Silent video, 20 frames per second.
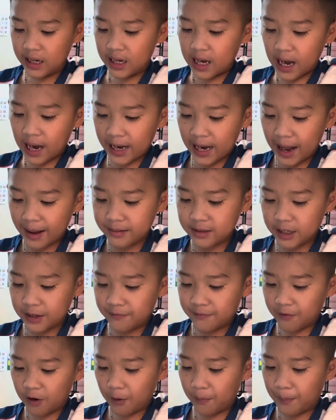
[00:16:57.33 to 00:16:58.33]

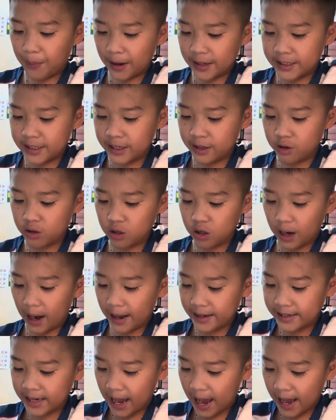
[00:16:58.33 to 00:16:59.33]
adapted for particular
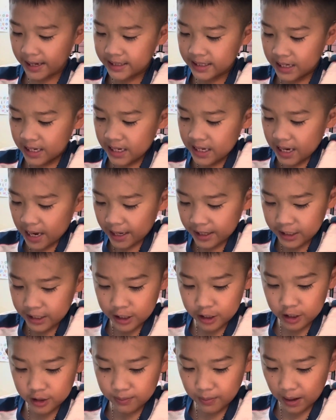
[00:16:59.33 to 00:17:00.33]
attacks and
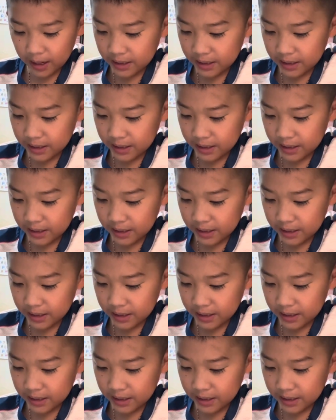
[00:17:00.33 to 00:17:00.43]
used by